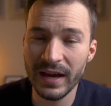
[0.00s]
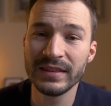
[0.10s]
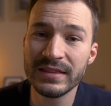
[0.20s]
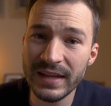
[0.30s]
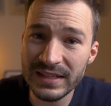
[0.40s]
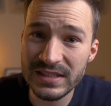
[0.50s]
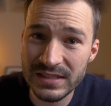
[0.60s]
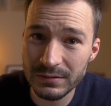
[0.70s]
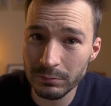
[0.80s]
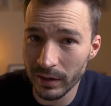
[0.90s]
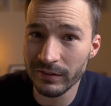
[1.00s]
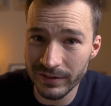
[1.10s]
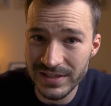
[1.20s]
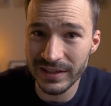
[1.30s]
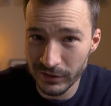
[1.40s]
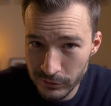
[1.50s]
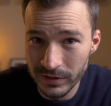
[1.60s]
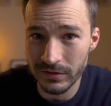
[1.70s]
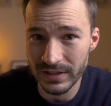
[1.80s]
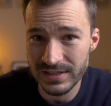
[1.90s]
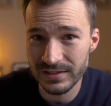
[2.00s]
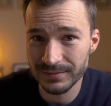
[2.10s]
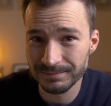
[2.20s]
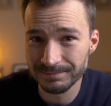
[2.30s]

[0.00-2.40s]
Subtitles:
and that's by investing in unit trust.